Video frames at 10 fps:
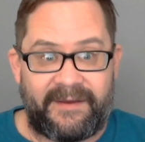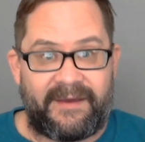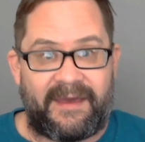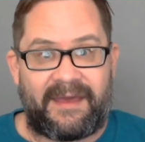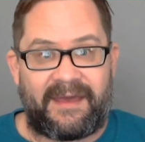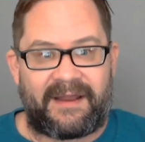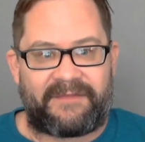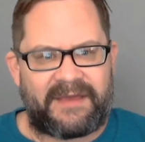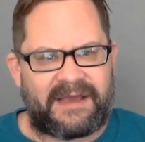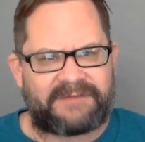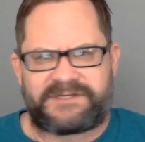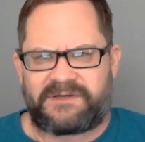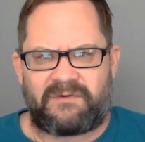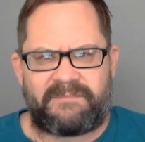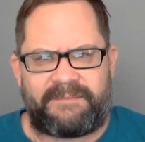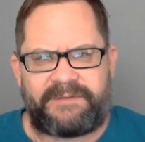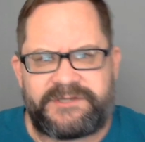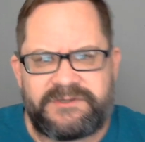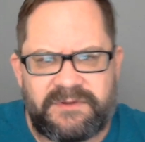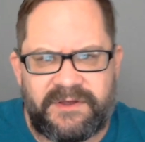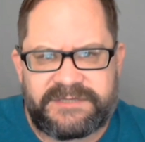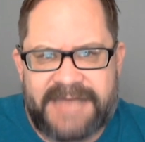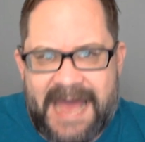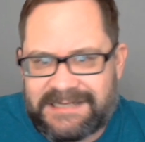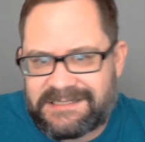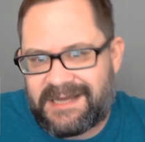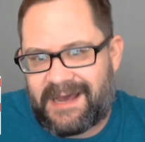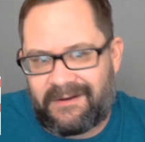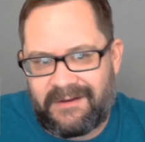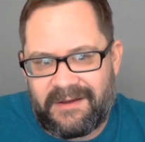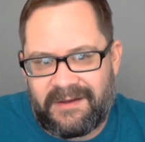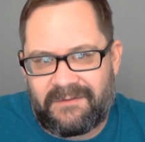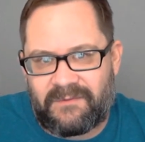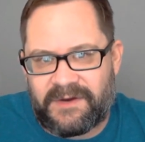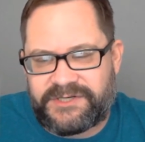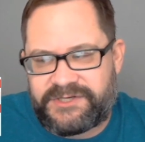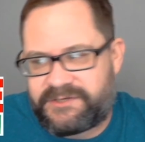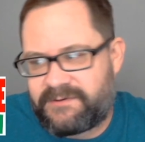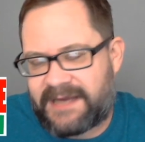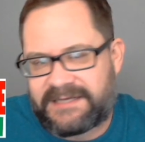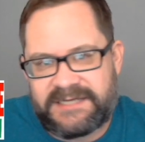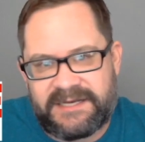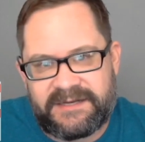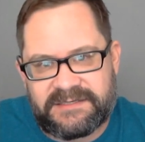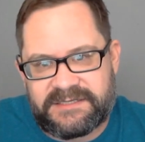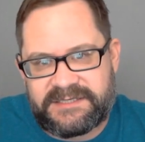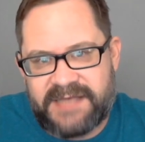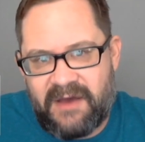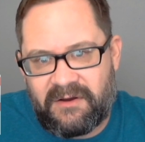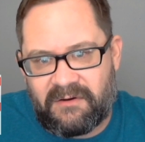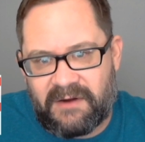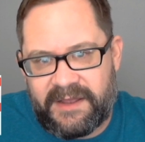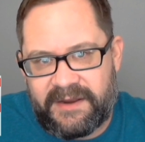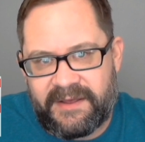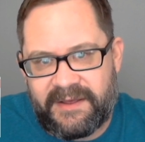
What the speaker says: And I think I've sold maybe 2 of those hats now, which 2 out of 10 doesn't sound great.